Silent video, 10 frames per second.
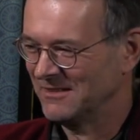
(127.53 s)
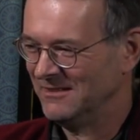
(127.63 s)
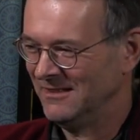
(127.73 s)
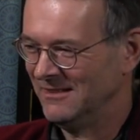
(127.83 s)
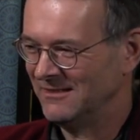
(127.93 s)

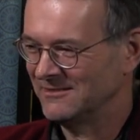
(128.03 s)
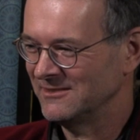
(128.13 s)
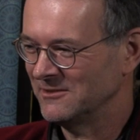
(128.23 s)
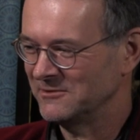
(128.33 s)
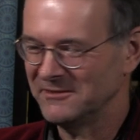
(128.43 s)

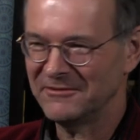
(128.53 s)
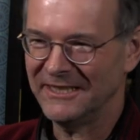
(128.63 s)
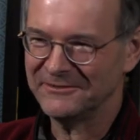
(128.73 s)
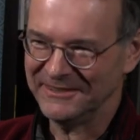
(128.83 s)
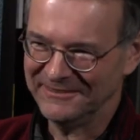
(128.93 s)
It's not very
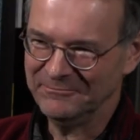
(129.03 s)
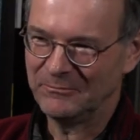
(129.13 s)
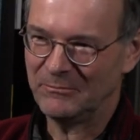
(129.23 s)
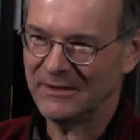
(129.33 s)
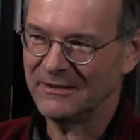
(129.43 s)
flattering.
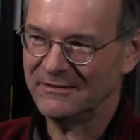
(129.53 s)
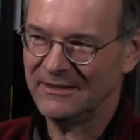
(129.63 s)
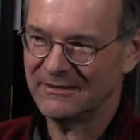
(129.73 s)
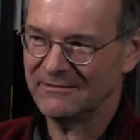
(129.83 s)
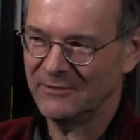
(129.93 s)
But I
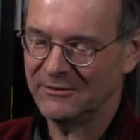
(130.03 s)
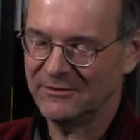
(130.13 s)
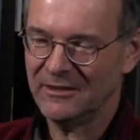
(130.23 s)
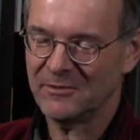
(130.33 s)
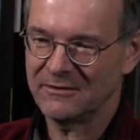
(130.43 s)
think when you
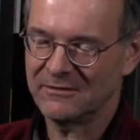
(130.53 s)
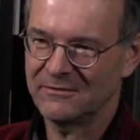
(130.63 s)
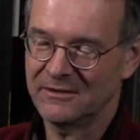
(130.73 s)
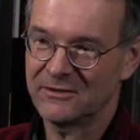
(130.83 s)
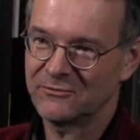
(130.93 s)
think about it,
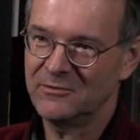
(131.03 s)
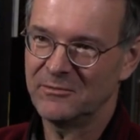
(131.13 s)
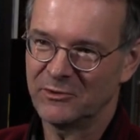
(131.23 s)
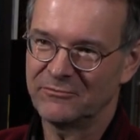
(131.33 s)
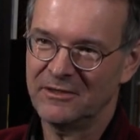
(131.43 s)
it's
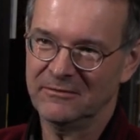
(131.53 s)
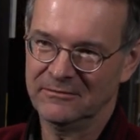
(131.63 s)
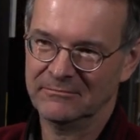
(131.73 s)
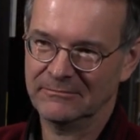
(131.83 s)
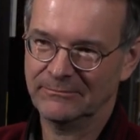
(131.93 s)
extremely
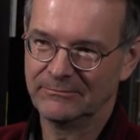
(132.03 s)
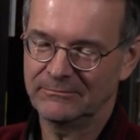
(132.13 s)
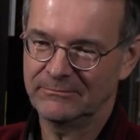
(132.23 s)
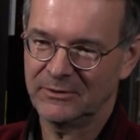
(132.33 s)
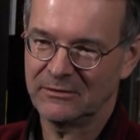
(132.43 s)
profound.
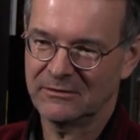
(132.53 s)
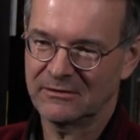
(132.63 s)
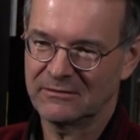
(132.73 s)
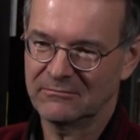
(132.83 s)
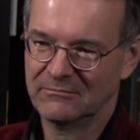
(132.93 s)

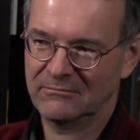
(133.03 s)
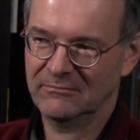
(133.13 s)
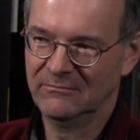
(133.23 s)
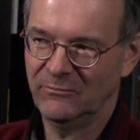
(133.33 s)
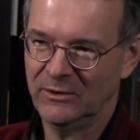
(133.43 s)
Because
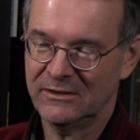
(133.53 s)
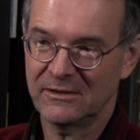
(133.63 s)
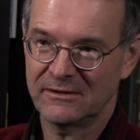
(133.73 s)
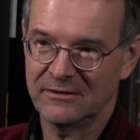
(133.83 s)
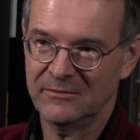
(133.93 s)
what is
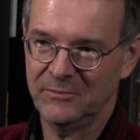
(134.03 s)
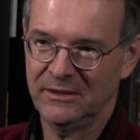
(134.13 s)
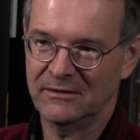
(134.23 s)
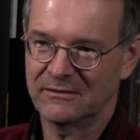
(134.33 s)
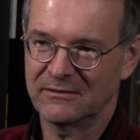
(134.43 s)
a sentient
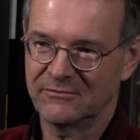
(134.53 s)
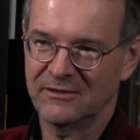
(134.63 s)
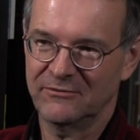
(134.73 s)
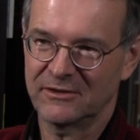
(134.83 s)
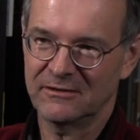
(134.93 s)
being? It's the
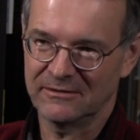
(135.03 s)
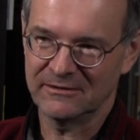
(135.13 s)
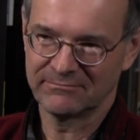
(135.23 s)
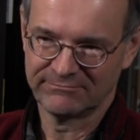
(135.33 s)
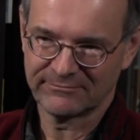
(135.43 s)
5
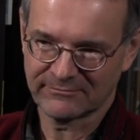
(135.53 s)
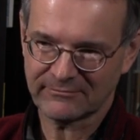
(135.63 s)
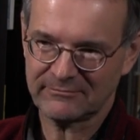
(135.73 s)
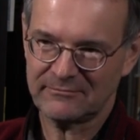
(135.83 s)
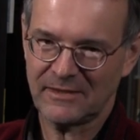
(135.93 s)
skandhas.
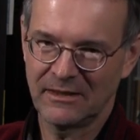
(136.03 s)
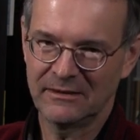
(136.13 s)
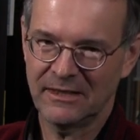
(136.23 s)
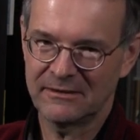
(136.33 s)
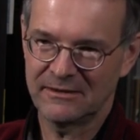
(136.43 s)

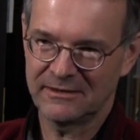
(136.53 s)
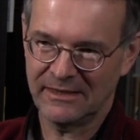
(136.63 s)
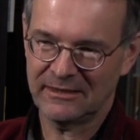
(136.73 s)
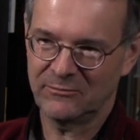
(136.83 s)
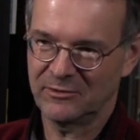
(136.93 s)
And that is
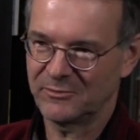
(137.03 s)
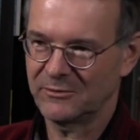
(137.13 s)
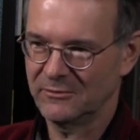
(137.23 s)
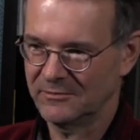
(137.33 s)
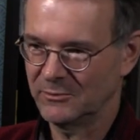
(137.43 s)
exactly what
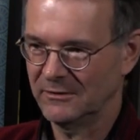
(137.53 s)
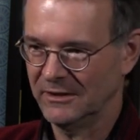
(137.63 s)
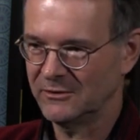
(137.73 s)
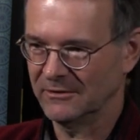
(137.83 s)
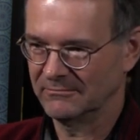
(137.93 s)
obscures Buddha
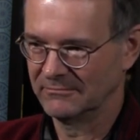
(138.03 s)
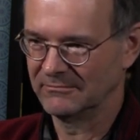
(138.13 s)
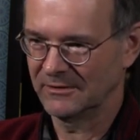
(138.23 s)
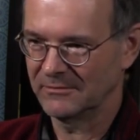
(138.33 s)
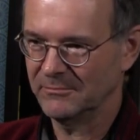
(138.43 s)
nature.
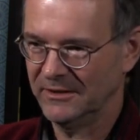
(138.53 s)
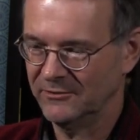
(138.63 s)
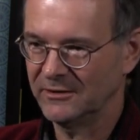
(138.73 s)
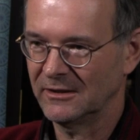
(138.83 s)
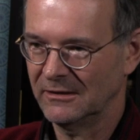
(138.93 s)
It's made
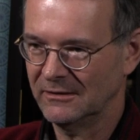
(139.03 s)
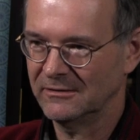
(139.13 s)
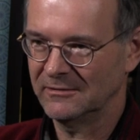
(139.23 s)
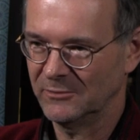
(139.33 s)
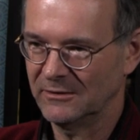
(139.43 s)
very clear
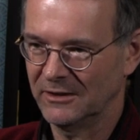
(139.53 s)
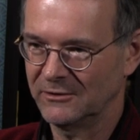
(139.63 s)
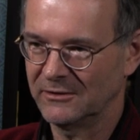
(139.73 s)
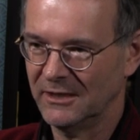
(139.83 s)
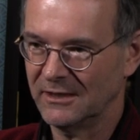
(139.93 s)
in the Buddha
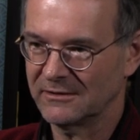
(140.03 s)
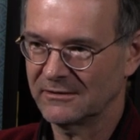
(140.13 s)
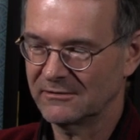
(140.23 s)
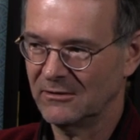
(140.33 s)
nature text.